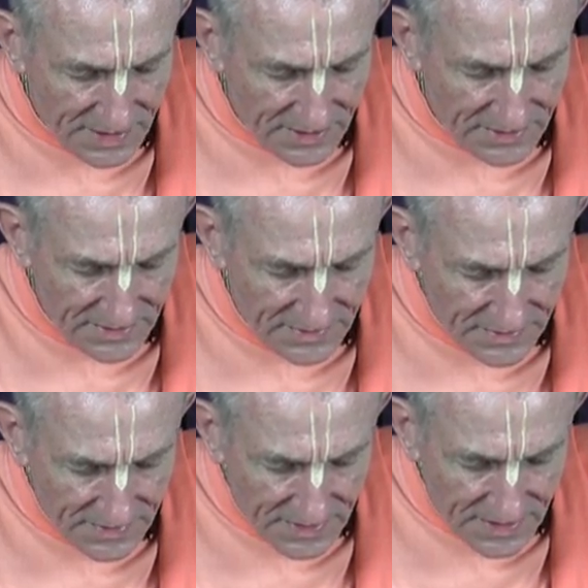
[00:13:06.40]
mouth,
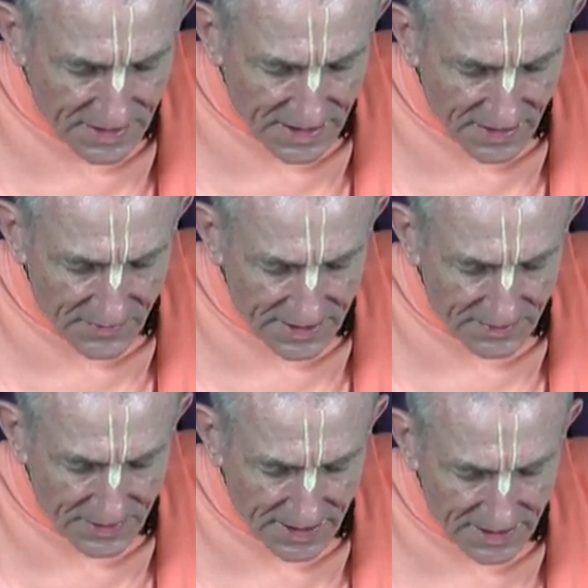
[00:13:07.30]
and when
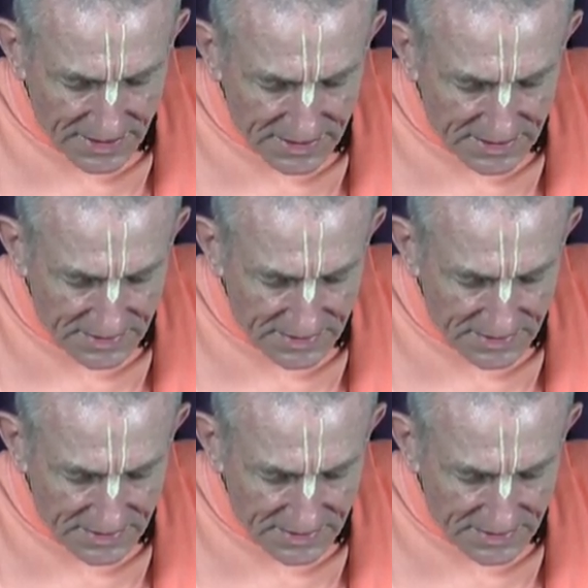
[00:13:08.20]
he plays,